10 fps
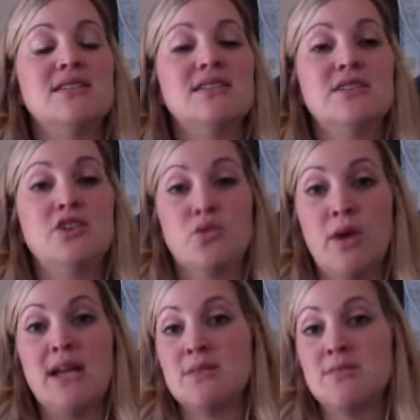you're
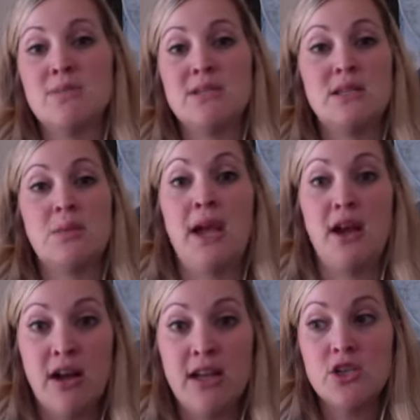right. Sometimes as a
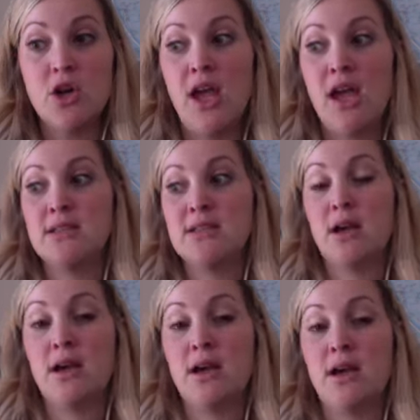parent, as
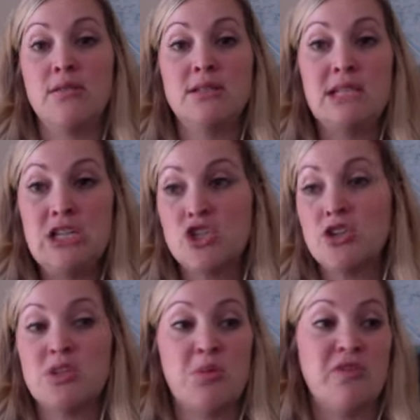a teacher,
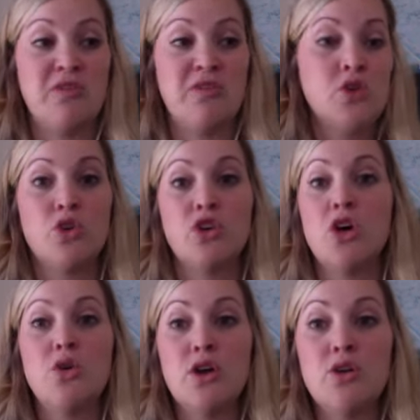as a professional, we're
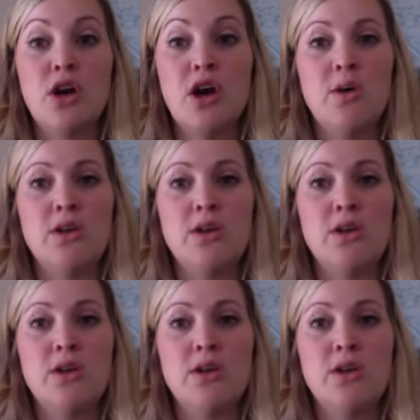go, go, go.